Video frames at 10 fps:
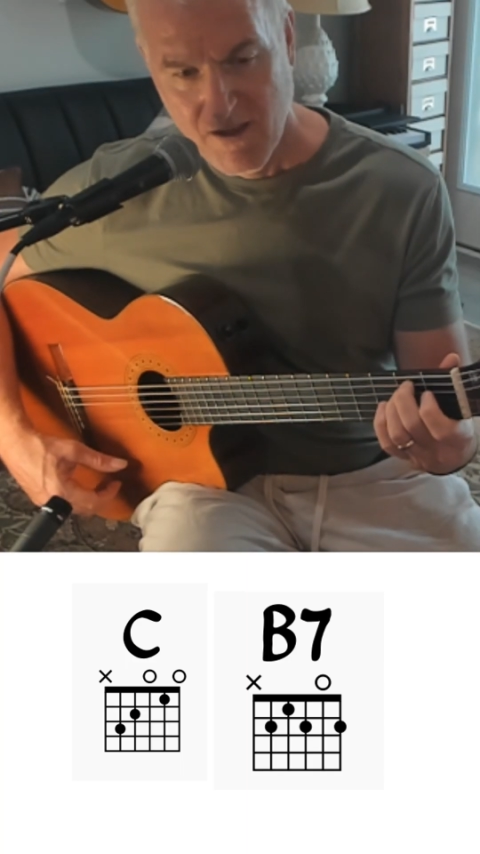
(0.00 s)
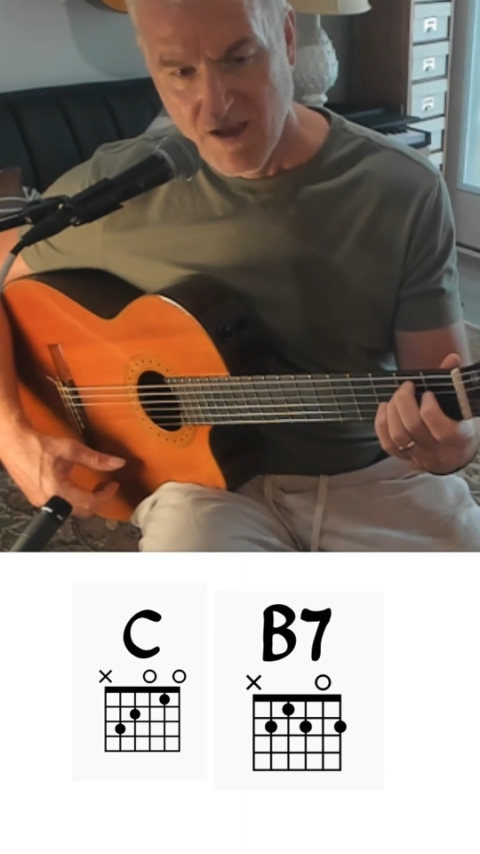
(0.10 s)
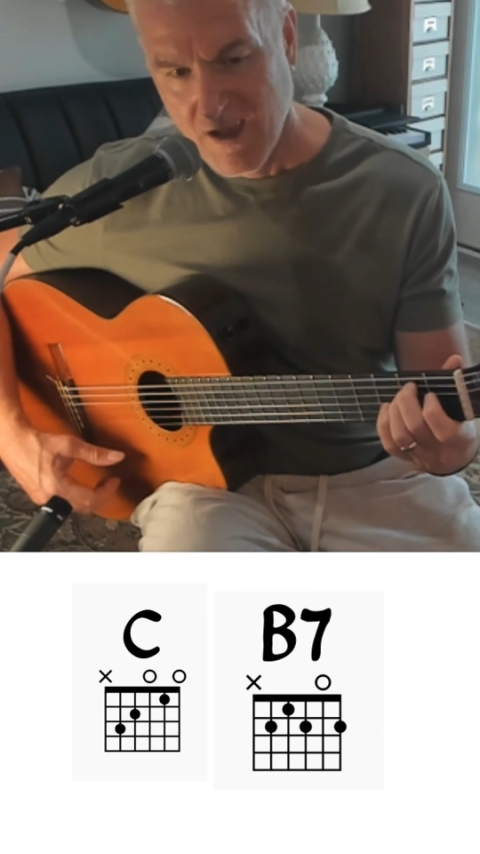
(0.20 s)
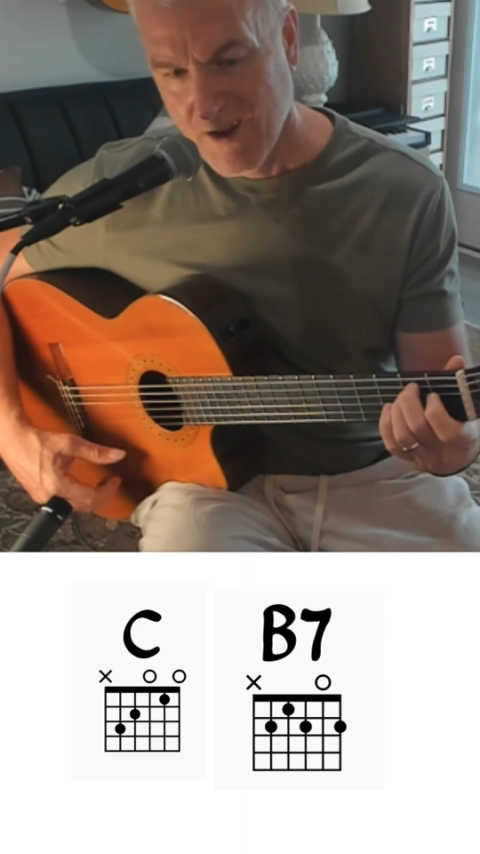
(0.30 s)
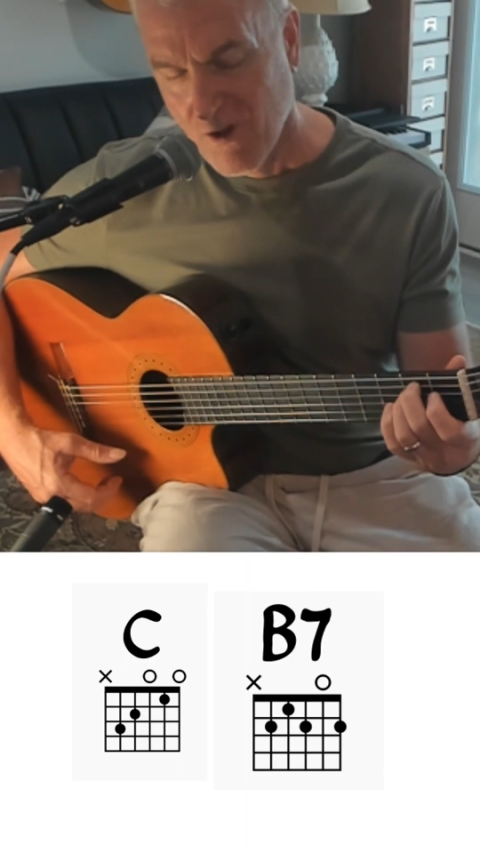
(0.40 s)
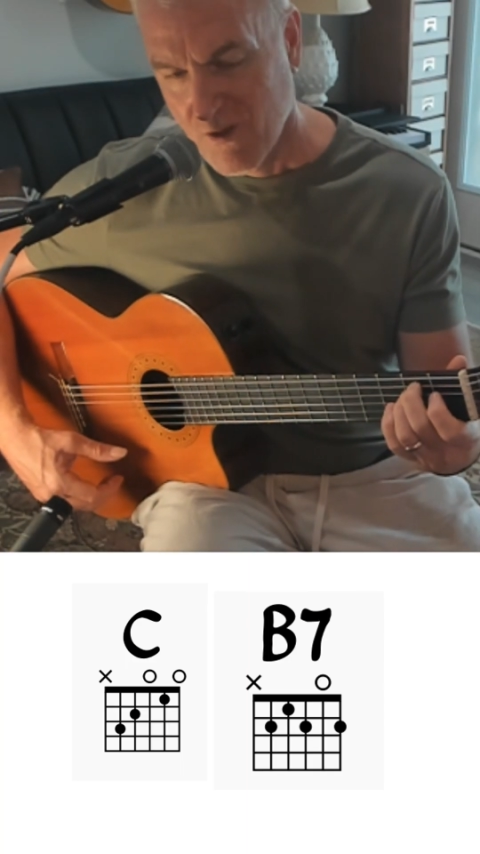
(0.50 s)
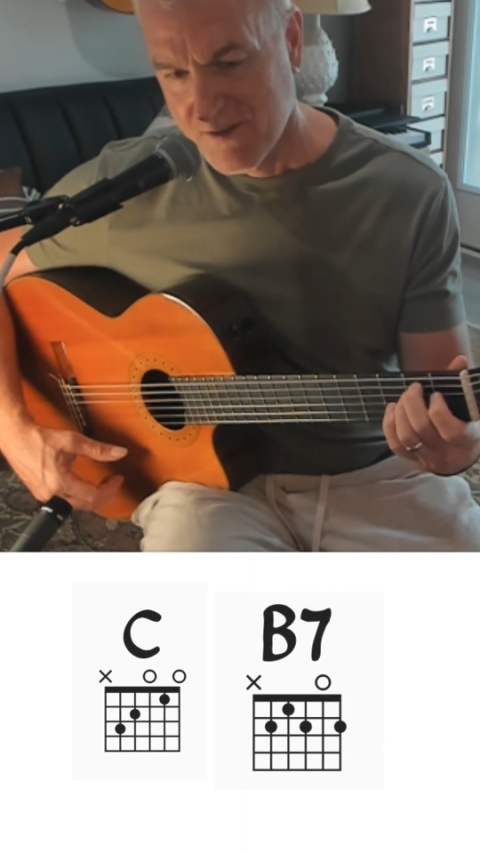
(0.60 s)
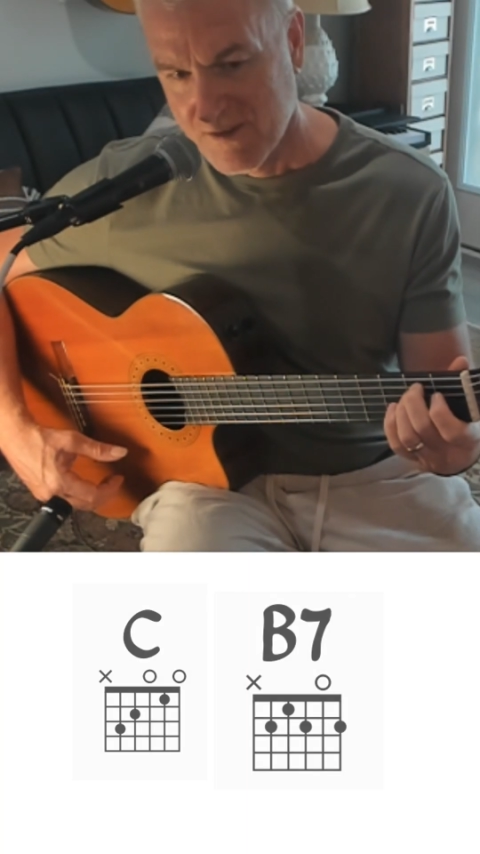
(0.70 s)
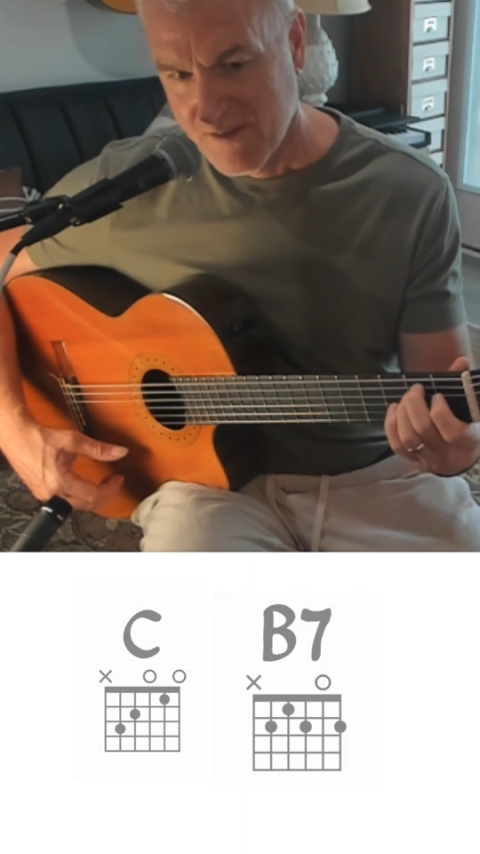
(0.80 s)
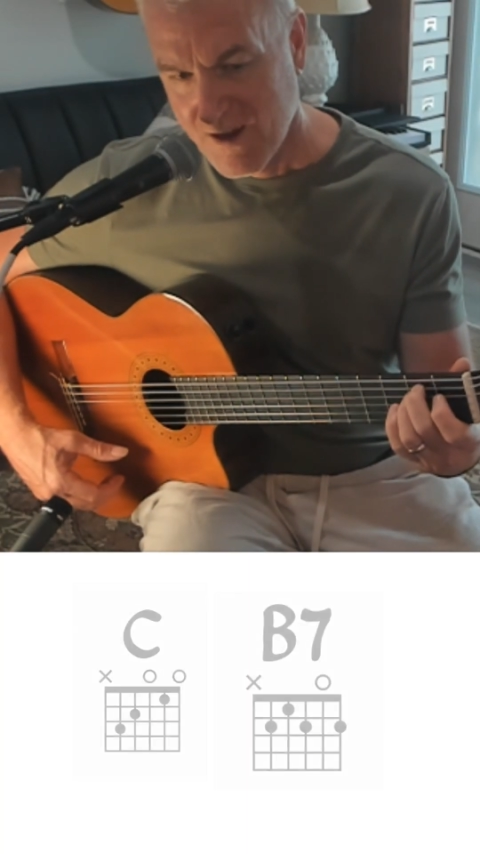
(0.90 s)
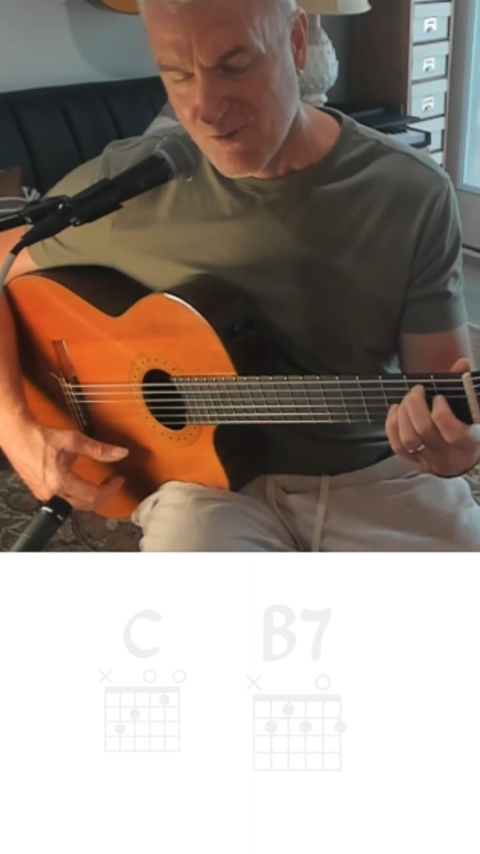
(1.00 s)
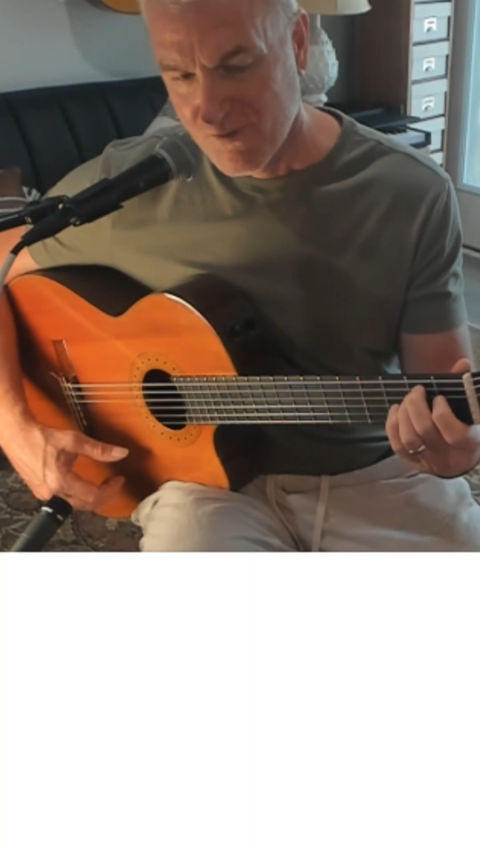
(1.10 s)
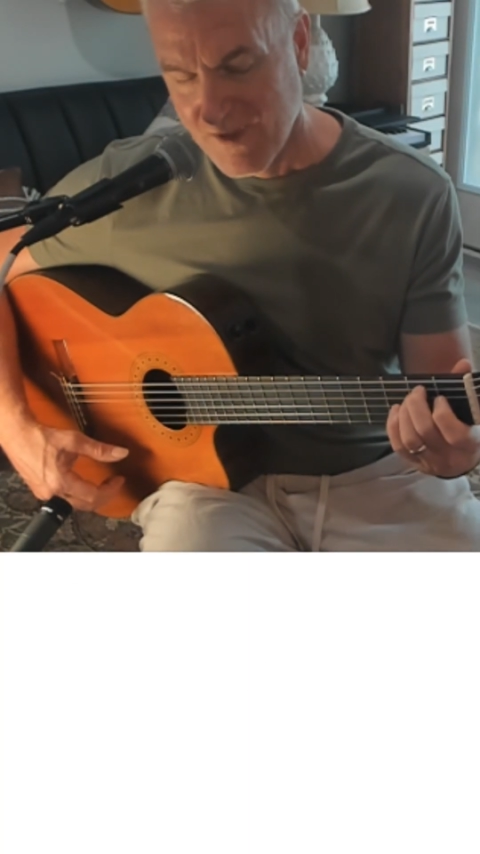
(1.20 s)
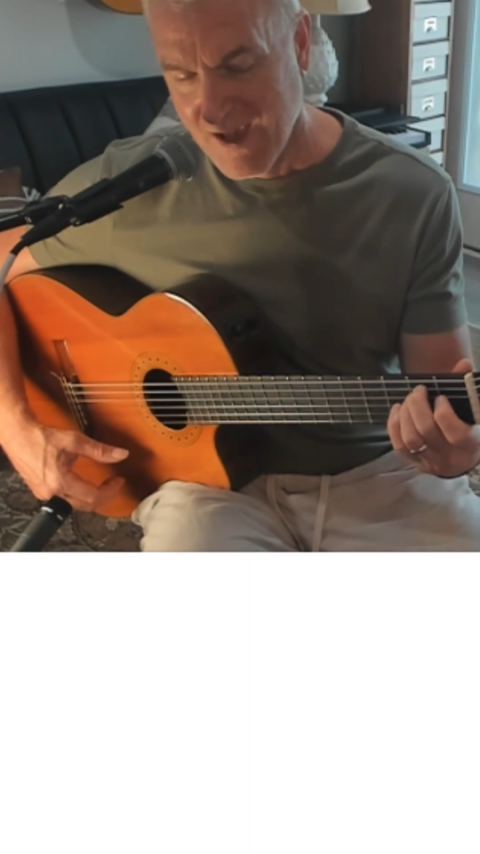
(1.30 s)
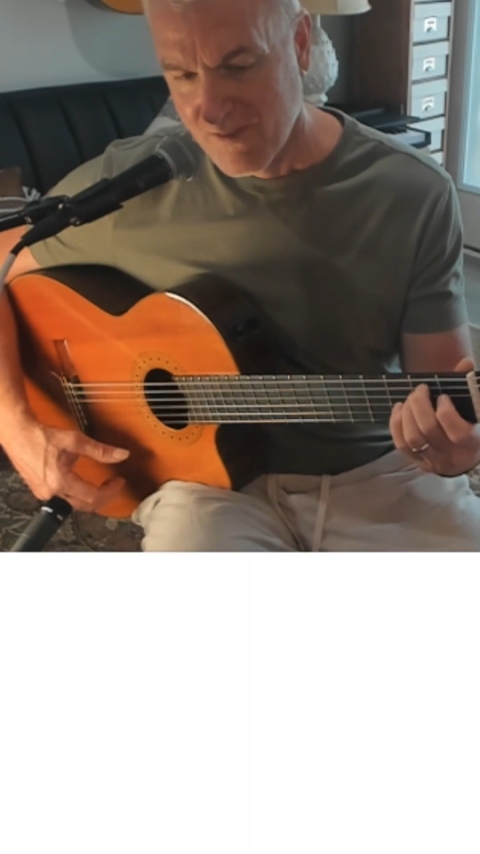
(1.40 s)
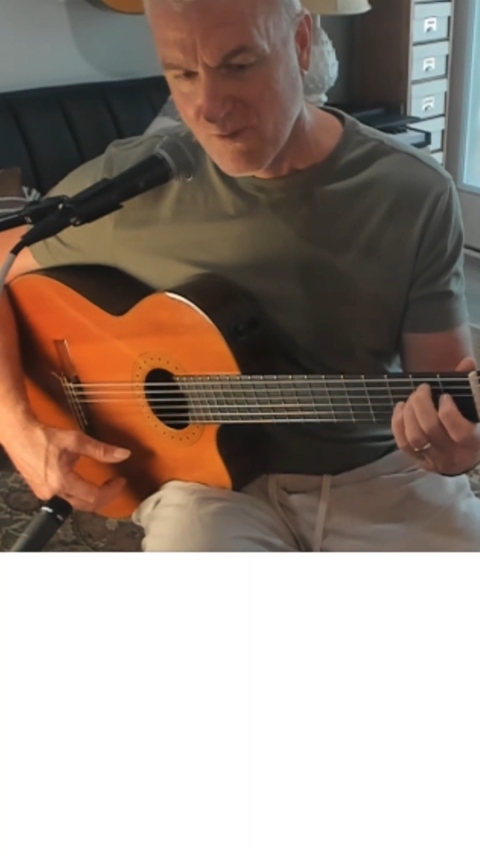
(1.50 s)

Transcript: And all I did there was add